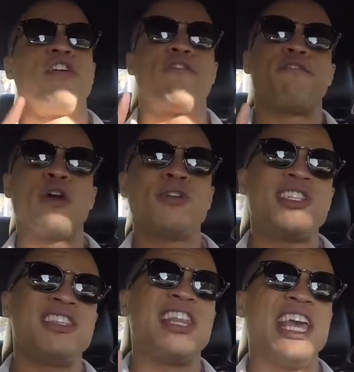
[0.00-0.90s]
the
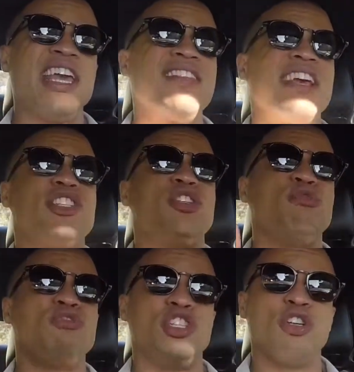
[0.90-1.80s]
first thing that
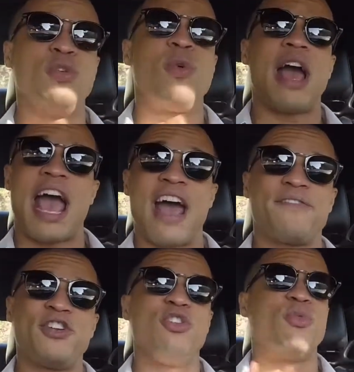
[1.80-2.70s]
you do
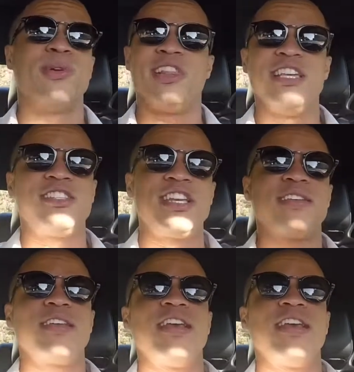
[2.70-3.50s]
after you release it